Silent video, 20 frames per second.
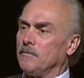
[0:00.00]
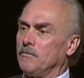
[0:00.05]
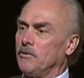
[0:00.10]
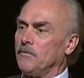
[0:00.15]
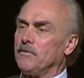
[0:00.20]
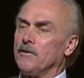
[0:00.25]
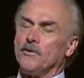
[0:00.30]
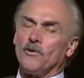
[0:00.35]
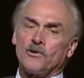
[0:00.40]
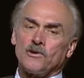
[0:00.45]

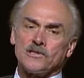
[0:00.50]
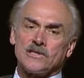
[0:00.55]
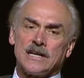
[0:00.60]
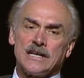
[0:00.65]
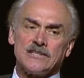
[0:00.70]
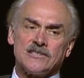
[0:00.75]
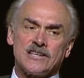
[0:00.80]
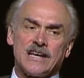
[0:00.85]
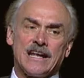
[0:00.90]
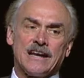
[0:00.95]
moved a
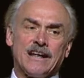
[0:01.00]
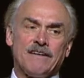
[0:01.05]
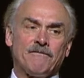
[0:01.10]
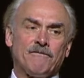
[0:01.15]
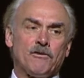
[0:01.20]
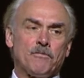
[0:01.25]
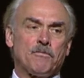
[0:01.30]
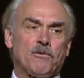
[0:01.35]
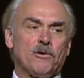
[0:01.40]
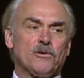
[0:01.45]
Northside Sandlot
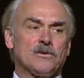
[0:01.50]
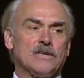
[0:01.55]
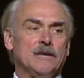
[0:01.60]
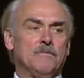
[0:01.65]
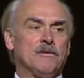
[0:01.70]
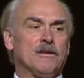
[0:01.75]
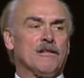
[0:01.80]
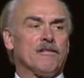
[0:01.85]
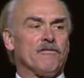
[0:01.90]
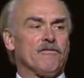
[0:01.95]
football team
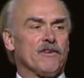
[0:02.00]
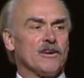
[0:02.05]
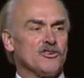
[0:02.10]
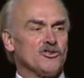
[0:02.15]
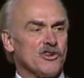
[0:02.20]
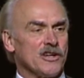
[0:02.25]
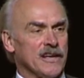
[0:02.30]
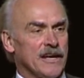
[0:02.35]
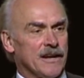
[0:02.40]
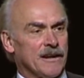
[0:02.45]
into the
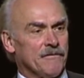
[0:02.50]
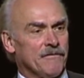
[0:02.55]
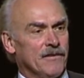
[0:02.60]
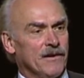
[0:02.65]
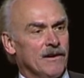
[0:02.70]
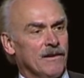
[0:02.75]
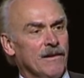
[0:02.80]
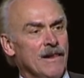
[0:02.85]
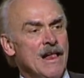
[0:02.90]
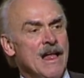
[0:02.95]
fledgling
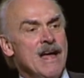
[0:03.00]
NFL.